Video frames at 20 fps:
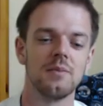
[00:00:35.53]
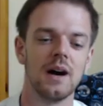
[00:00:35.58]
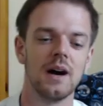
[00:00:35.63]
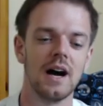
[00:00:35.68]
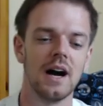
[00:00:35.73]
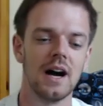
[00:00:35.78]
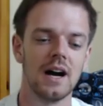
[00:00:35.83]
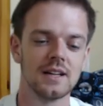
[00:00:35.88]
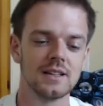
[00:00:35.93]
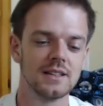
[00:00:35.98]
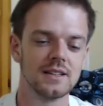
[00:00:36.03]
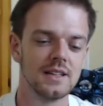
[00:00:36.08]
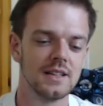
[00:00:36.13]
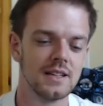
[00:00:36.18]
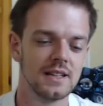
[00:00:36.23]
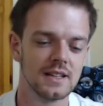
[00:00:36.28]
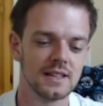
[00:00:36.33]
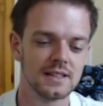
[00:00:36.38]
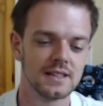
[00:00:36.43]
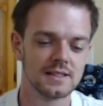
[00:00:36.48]
but
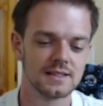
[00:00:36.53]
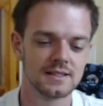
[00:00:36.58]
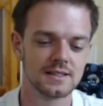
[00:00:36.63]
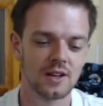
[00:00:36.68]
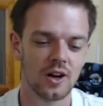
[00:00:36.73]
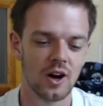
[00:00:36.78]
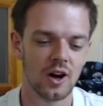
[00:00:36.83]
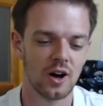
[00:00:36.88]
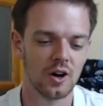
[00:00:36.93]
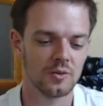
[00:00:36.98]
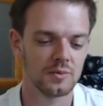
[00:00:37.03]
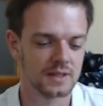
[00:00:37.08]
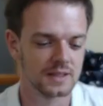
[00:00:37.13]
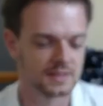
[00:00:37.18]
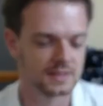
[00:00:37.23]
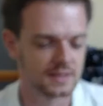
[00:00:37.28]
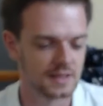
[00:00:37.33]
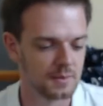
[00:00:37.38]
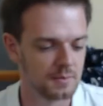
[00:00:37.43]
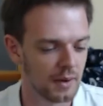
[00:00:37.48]
he is
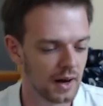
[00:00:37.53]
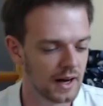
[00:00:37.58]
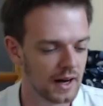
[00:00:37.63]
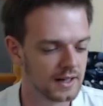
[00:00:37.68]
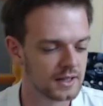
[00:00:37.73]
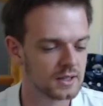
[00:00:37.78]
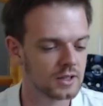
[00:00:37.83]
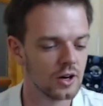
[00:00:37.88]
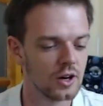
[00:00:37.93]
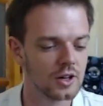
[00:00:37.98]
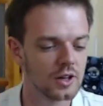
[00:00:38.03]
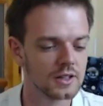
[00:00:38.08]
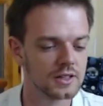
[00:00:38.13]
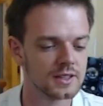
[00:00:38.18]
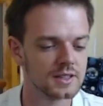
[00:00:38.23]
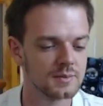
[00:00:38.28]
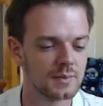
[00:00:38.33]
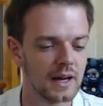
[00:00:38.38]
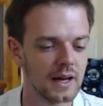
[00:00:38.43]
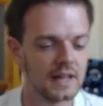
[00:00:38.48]
obviously part
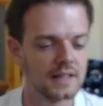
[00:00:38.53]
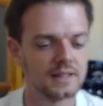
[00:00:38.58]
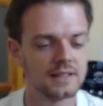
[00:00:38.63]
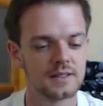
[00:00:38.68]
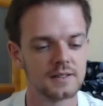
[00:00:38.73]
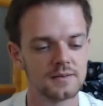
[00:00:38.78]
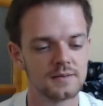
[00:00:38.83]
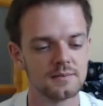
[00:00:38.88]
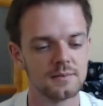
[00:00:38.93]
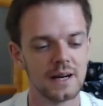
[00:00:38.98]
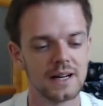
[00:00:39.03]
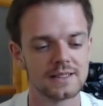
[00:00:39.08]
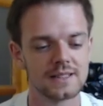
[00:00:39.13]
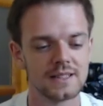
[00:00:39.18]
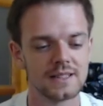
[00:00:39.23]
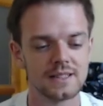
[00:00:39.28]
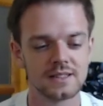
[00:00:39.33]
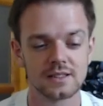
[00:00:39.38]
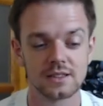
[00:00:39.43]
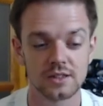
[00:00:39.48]
Cocker Spaniel, but
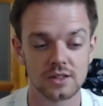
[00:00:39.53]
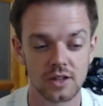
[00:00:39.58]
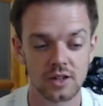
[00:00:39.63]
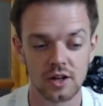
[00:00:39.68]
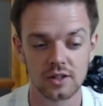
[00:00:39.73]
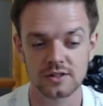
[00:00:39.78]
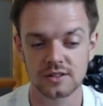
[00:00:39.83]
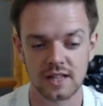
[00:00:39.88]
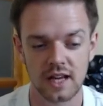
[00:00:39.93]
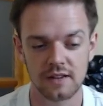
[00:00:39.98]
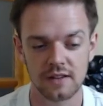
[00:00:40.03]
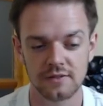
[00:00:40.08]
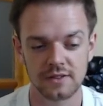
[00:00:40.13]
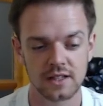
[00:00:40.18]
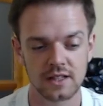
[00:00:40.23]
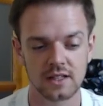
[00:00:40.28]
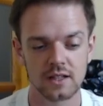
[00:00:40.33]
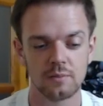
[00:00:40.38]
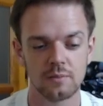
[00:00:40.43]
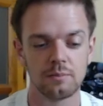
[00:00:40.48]
he's not
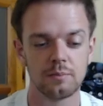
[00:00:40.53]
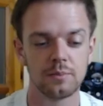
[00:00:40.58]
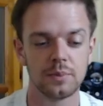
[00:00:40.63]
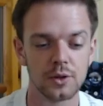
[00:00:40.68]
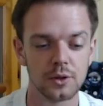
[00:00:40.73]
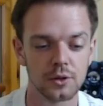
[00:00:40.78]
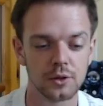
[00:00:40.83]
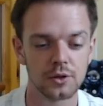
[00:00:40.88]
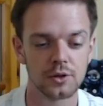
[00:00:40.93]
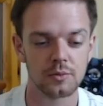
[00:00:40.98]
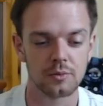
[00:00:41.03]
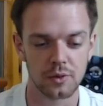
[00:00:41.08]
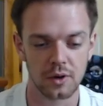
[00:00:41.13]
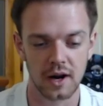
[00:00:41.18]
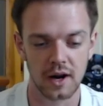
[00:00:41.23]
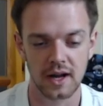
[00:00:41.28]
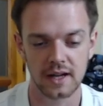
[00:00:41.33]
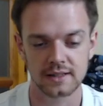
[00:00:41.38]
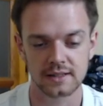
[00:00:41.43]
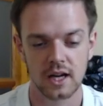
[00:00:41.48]
definitely
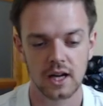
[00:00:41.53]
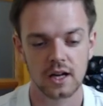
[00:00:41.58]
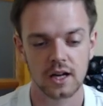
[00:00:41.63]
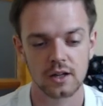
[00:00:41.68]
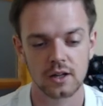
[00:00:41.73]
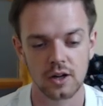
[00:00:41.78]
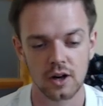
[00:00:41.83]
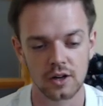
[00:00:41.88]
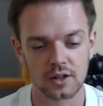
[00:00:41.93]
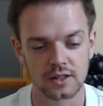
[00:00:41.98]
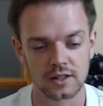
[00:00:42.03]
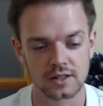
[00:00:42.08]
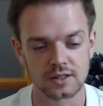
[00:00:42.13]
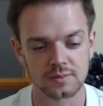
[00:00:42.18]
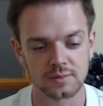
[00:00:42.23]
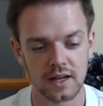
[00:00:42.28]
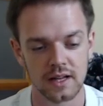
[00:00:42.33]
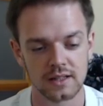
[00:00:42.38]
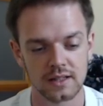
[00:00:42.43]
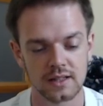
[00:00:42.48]
purebred Cocker
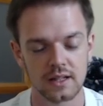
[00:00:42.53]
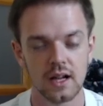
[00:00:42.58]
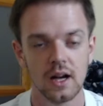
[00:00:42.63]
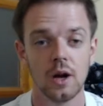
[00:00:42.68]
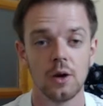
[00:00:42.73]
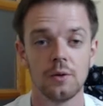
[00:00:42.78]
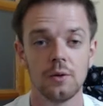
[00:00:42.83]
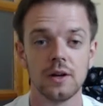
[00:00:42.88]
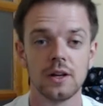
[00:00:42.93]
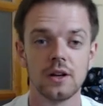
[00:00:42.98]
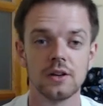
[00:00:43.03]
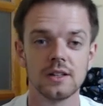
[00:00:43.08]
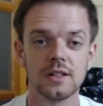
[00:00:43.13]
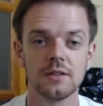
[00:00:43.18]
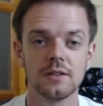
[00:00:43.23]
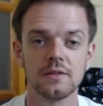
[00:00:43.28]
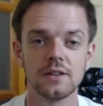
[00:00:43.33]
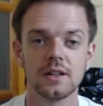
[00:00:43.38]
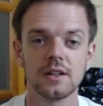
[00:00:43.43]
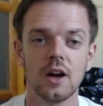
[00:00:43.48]
Spaniel. We don't
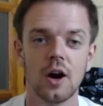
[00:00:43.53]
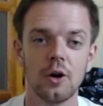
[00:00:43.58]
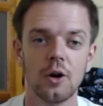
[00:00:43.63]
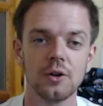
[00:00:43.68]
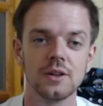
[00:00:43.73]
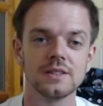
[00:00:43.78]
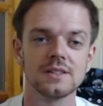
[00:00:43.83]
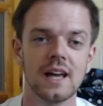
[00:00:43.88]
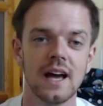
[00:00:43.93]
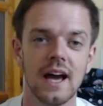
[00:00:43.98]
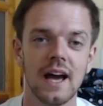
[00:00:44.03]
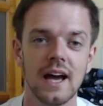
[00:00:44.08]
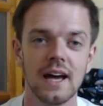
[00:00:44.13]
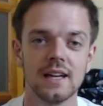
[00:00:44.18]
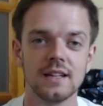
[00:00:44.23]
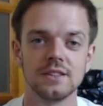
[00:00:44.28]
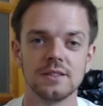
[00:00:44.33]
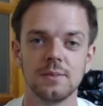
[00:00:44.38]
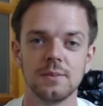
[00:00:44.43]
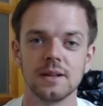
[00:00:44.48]
even know his
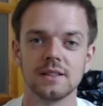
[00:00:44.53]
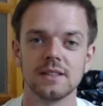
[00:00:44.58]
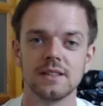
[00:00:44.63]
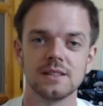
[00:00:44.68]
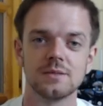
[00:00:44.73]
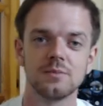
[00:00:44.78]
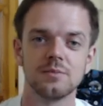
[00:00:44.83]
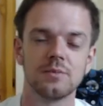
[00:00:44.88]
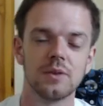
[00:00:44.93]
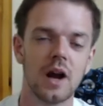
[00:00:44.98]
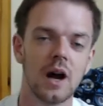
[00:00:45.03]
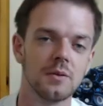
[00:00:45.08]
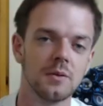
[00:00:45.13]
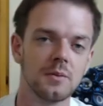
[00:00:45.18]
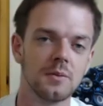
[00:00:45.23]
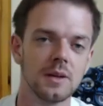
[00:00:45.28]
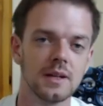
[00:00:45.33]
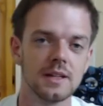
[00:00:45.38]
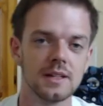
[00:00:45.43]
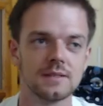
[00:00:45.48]
age, but it's
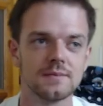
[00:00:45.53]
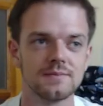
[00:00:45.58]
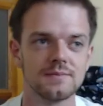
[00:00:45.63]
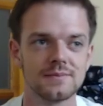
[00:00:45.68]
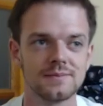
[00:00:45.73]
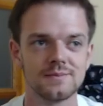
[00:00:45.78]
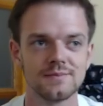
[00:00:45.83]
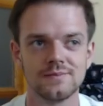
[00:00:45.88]
probably,